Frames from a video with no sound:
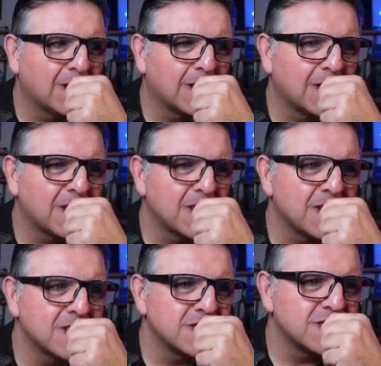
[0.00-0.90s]

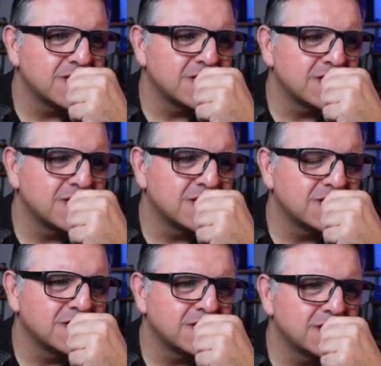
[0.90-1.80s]

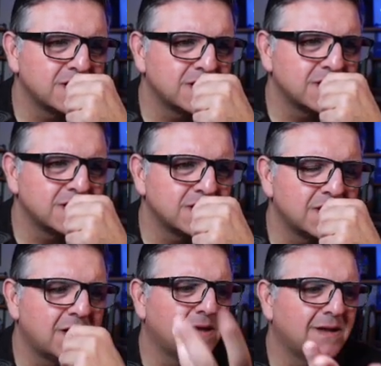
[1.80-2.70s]

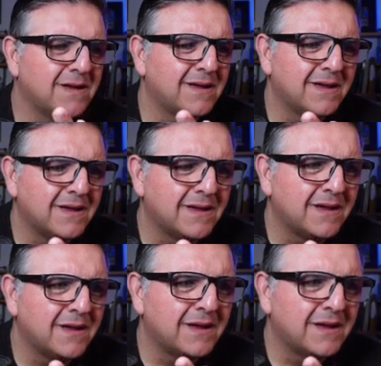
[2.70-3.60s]
[no speech]